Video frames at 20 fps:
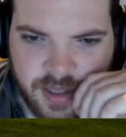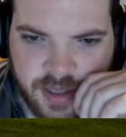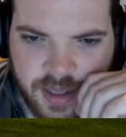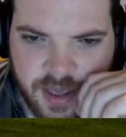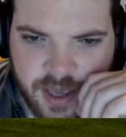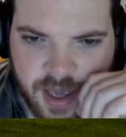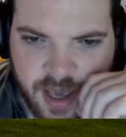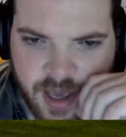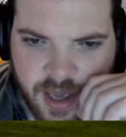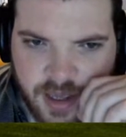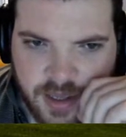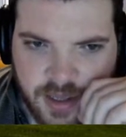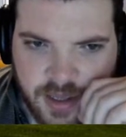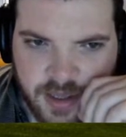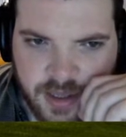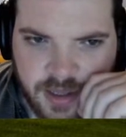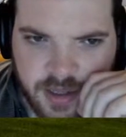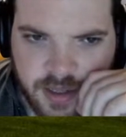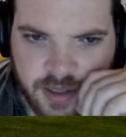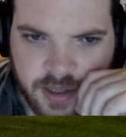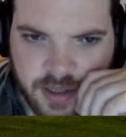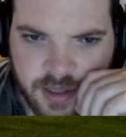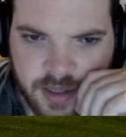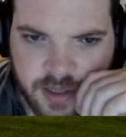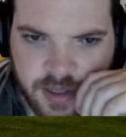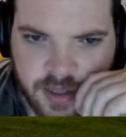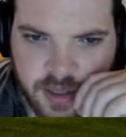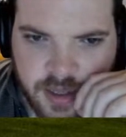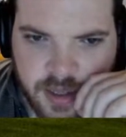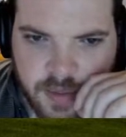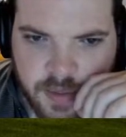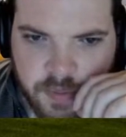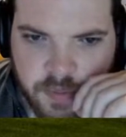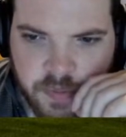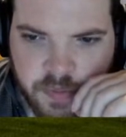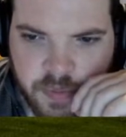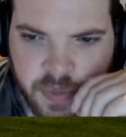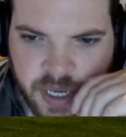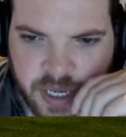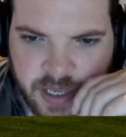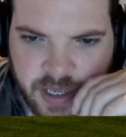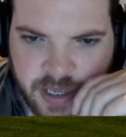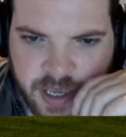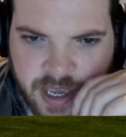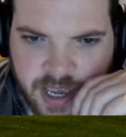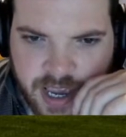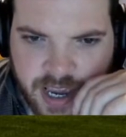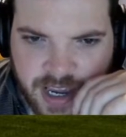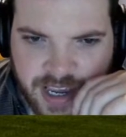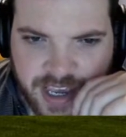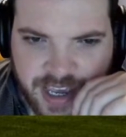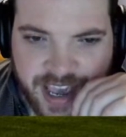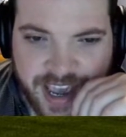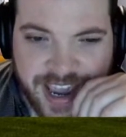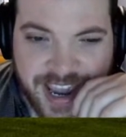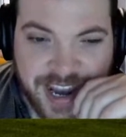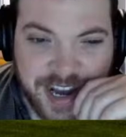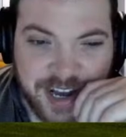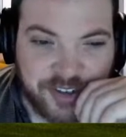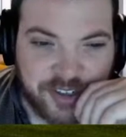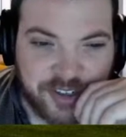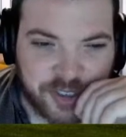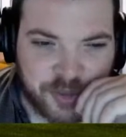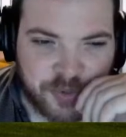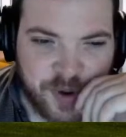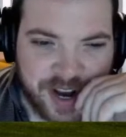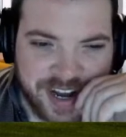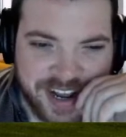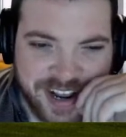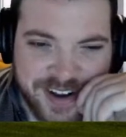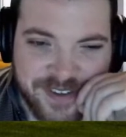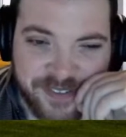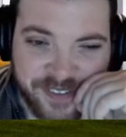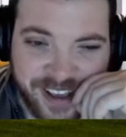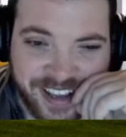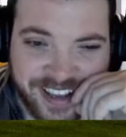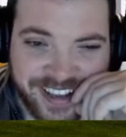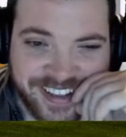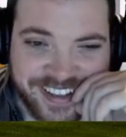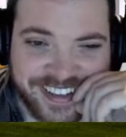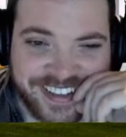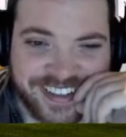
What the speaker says: Yeah. But Keane just went in, mate.